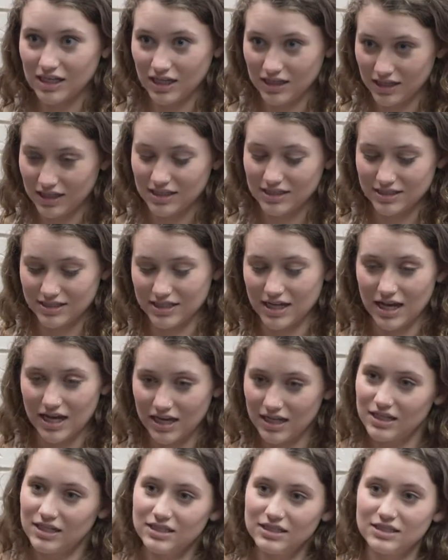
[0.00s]
on the
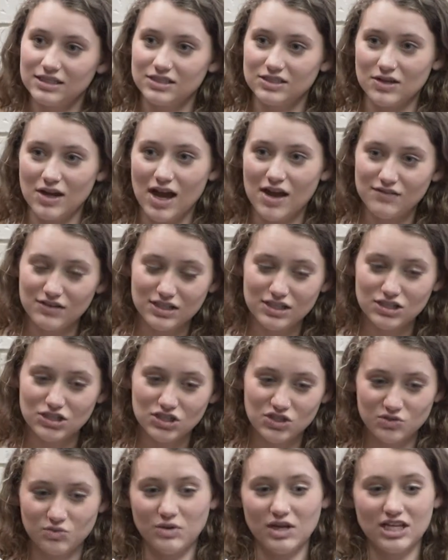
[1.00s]
inside. So having to
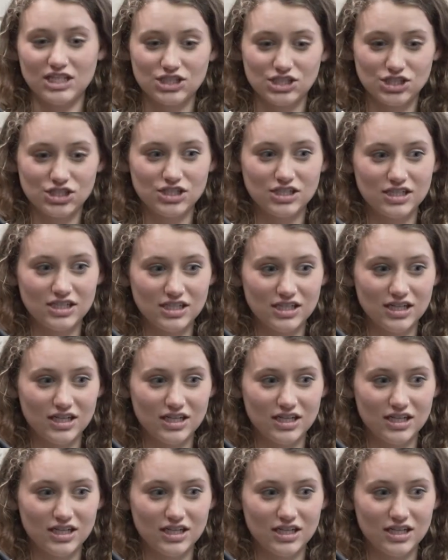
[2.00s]
switch,